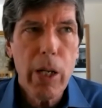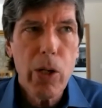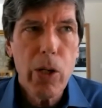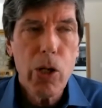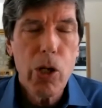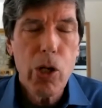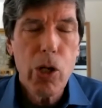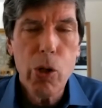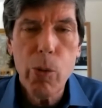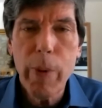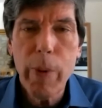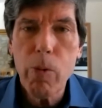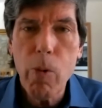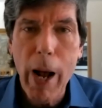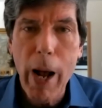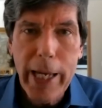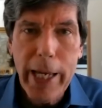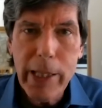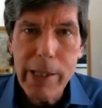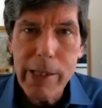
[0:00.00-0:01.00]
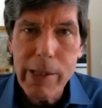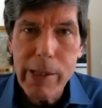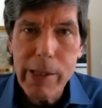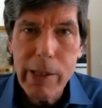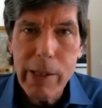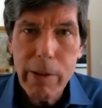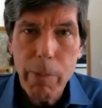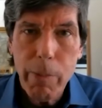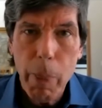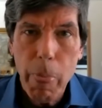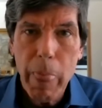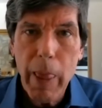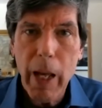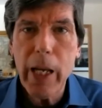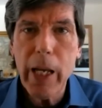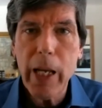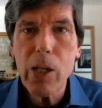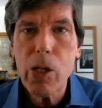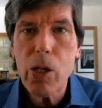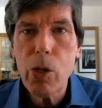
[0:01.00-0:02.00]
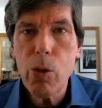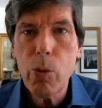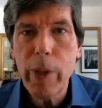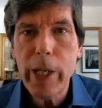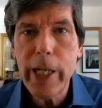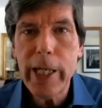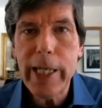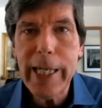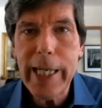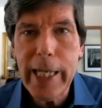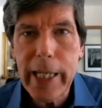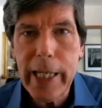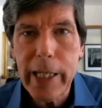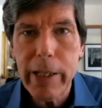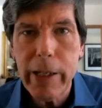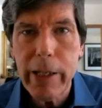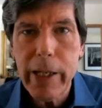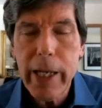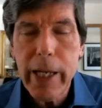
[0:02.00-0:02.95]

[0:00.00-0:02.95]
human rights and human need